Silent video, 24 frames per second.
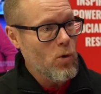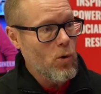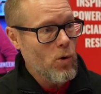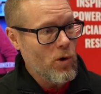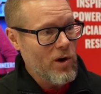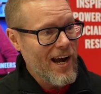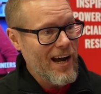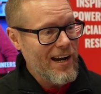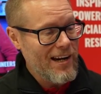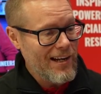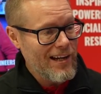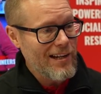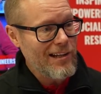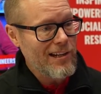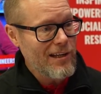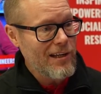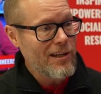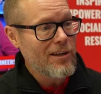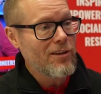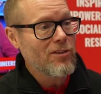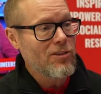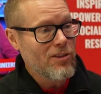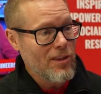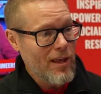
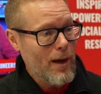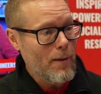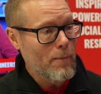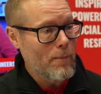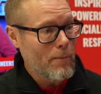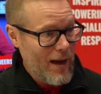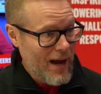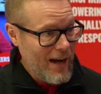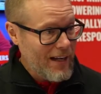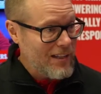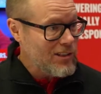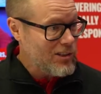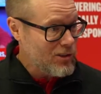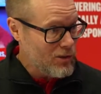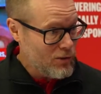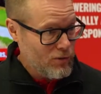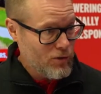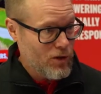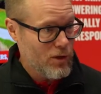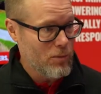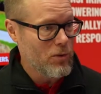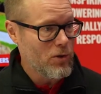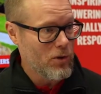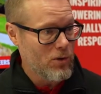organically that massive
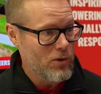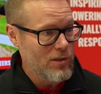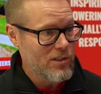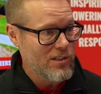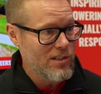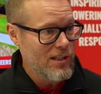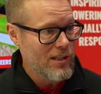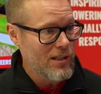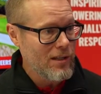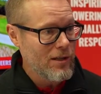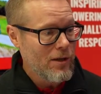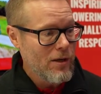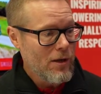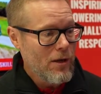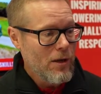community